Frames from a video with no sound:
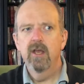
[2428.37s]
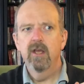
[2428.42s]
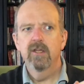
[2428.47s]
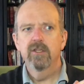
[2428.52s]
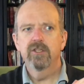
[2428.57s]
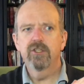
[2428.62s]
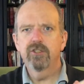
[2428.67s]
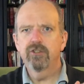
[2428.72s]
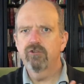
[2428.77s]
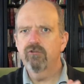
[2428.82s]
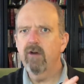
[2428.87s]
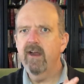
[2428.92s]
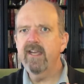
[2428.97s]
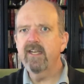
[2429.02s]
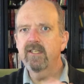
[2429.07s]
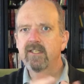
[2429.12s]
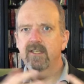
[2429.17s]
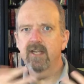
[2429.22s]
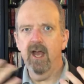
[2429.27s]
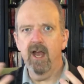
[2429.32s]

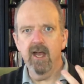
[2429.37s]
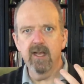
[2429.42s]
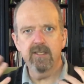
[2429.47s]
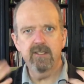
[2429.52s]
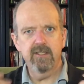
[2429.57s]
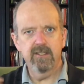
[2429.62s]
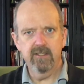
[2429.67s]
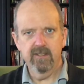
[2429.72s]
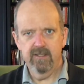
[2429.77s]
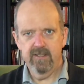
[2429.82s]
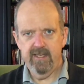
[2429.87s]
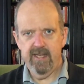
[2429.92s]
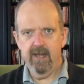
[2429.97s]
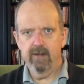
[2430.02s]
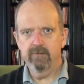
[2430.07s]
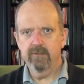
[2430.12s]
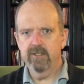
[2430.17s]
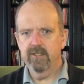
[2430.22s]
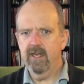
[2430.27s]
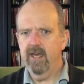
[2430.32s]
strikes us, the
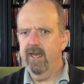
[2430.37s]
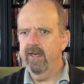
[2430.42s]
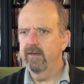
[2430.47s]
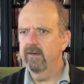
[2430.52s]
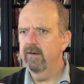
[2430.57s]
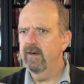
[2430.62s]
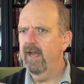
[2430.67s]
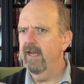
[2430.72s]
outsider,